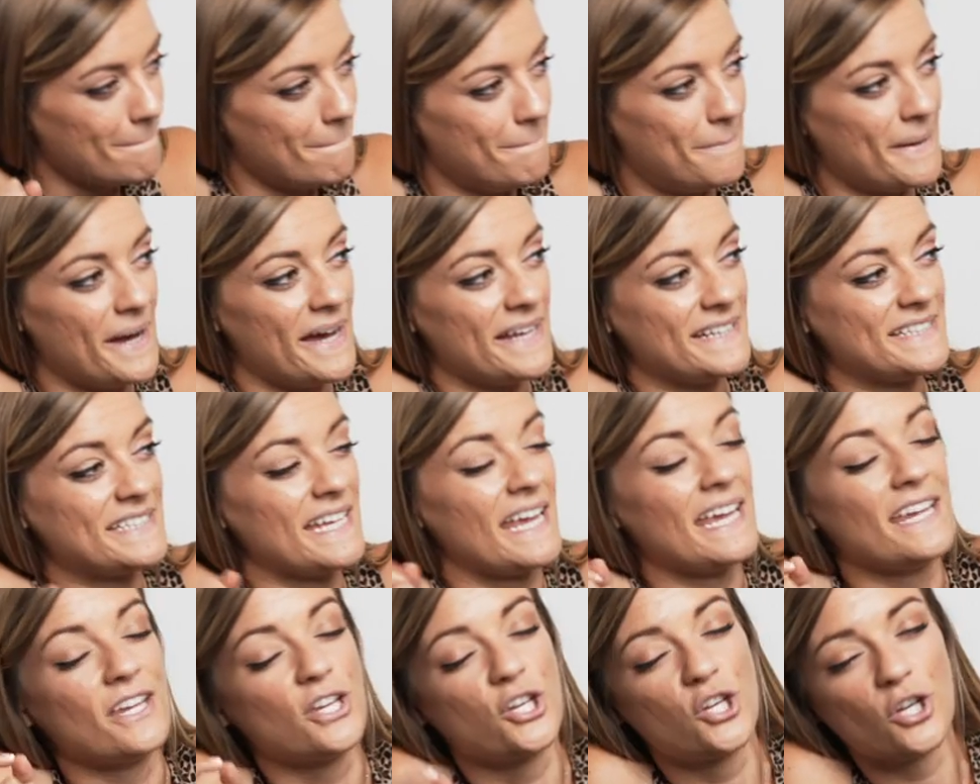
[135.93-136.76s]
But
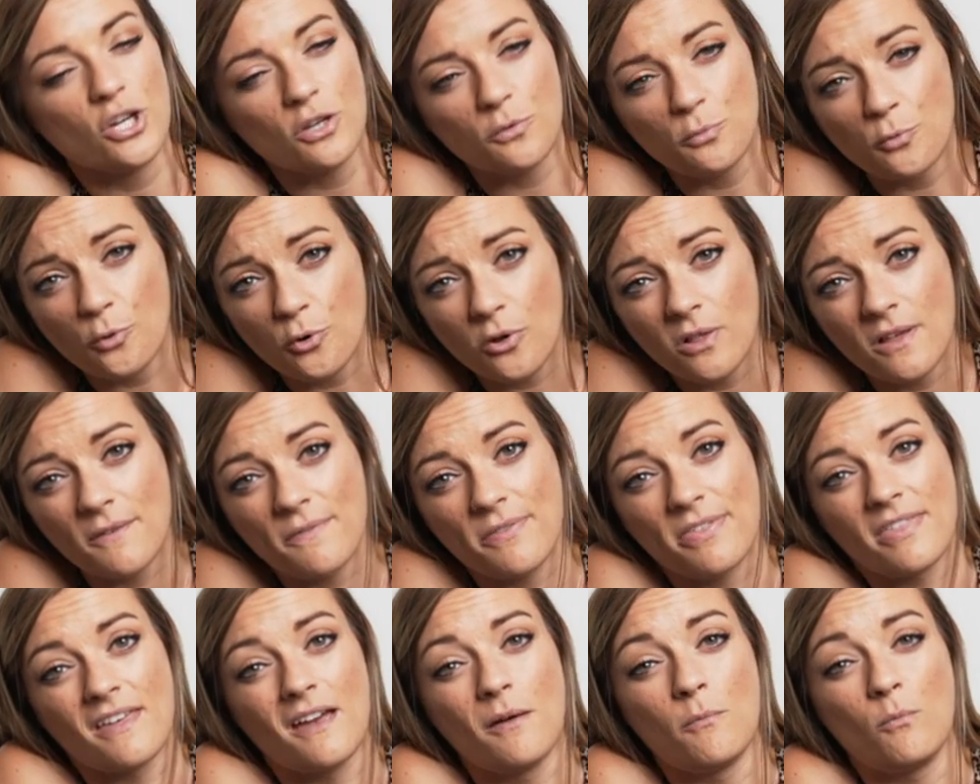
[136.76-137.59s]
a good rule
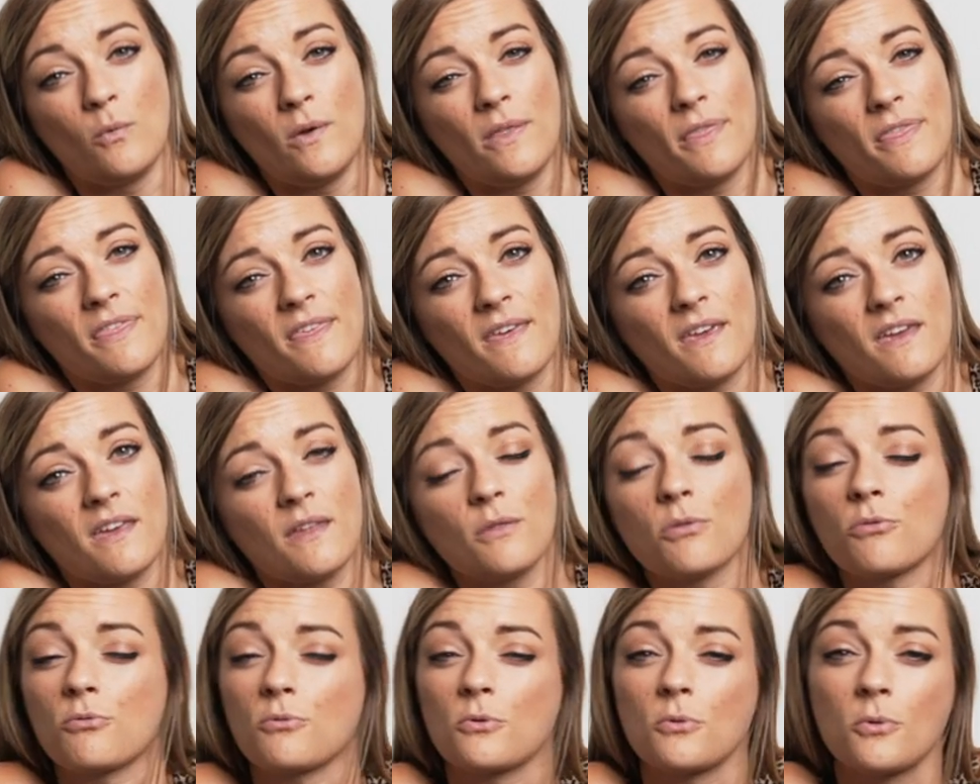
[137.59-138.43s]
of thumb when
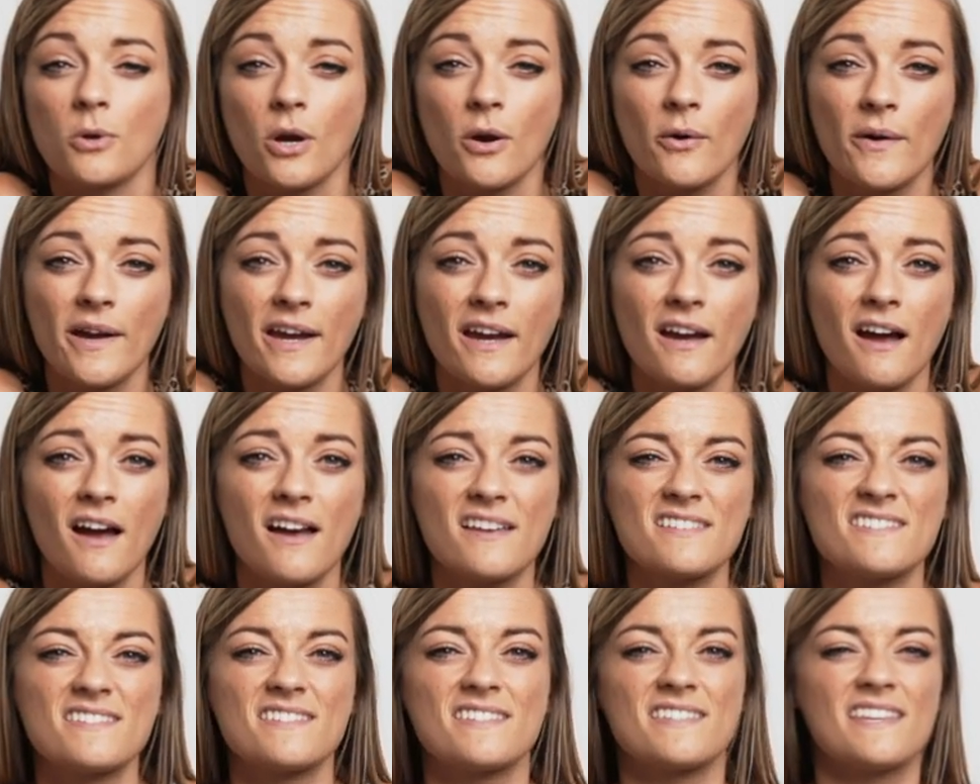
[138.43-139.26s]
thinking through growing
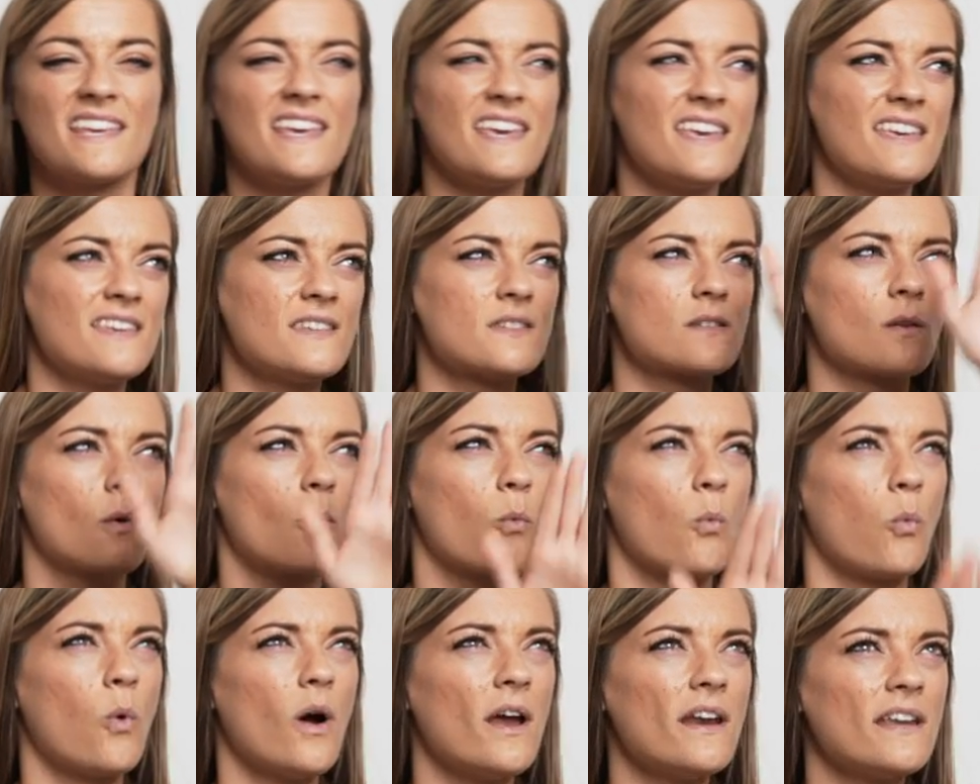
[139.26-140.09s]
costs is
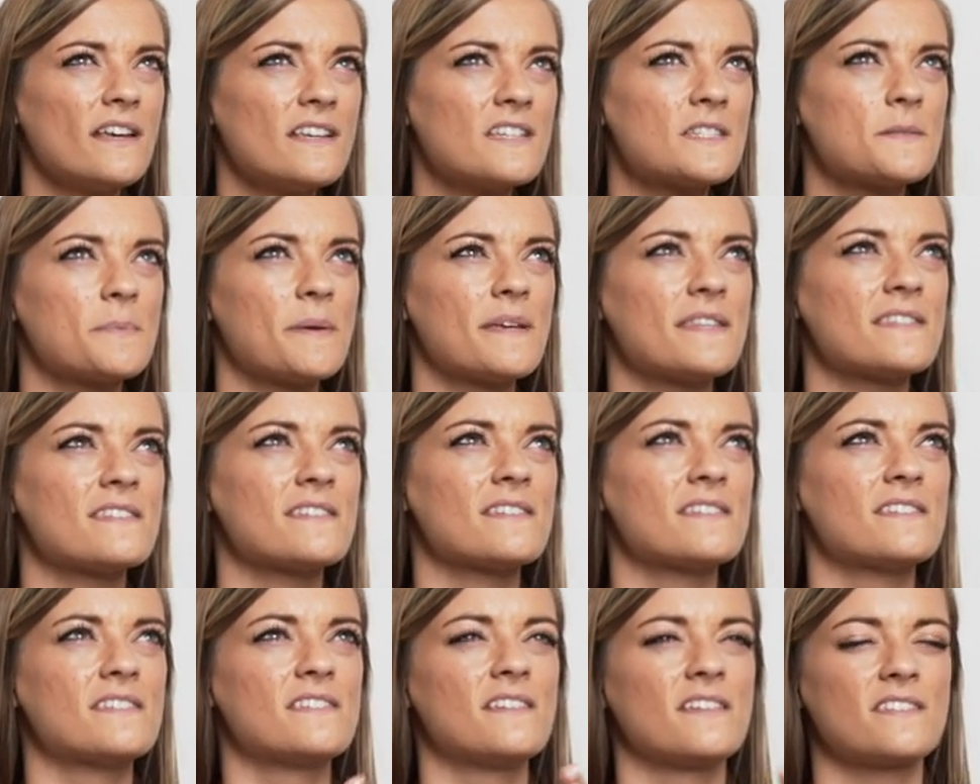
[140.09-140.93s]
what
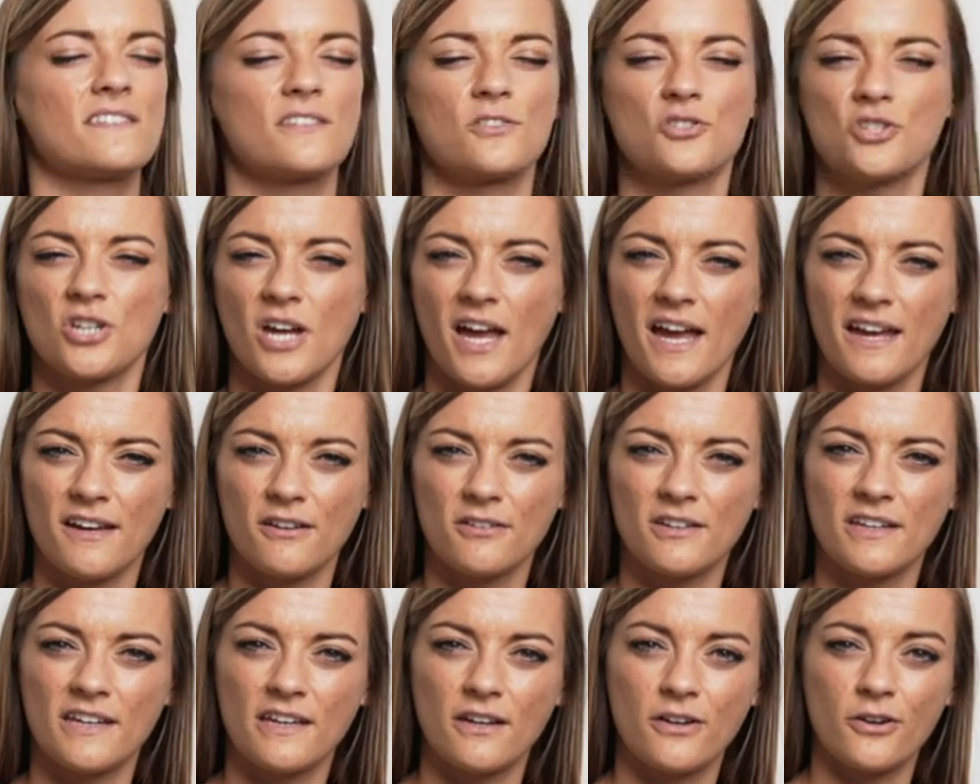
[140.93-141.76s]
expenses does a
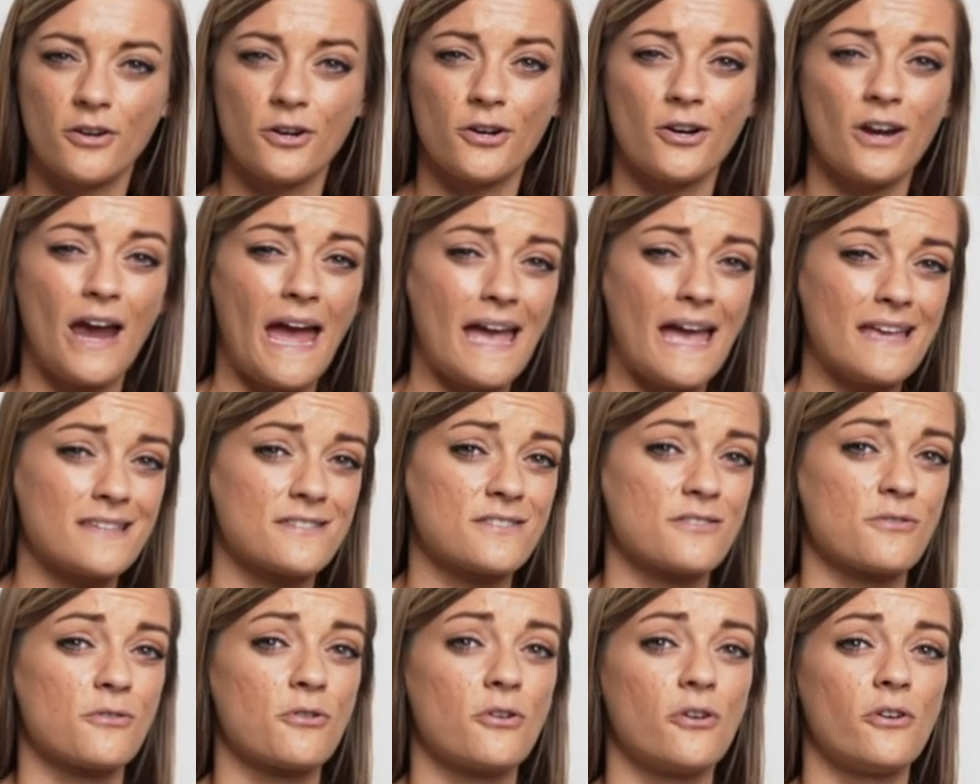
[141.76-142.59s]
child incur as
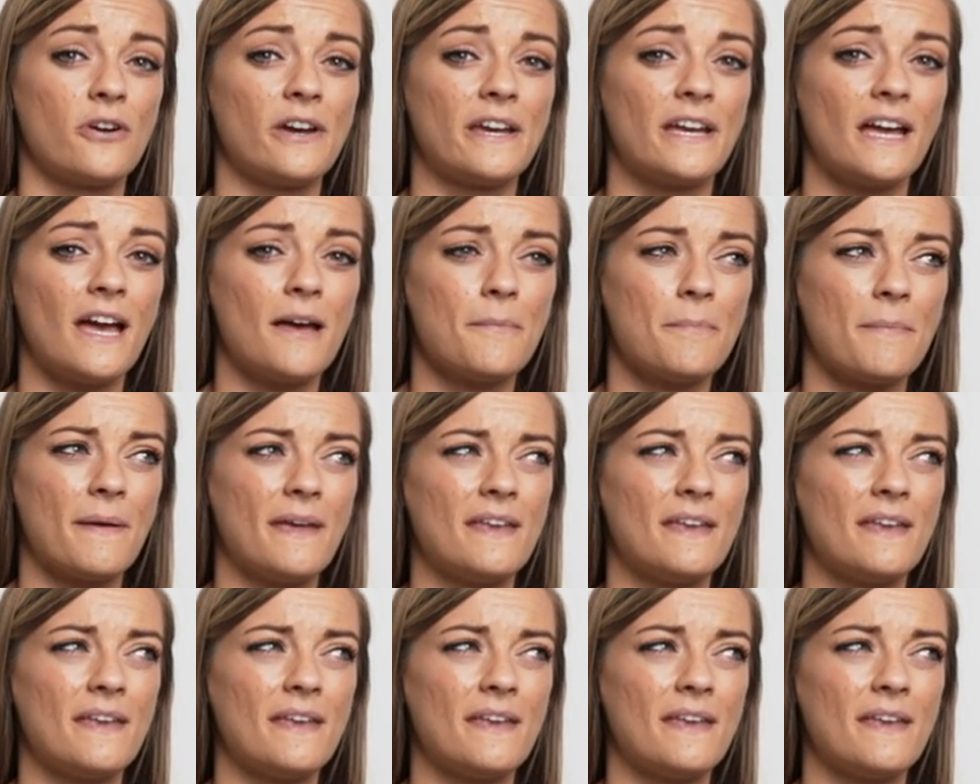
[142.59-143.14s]
they're growing up,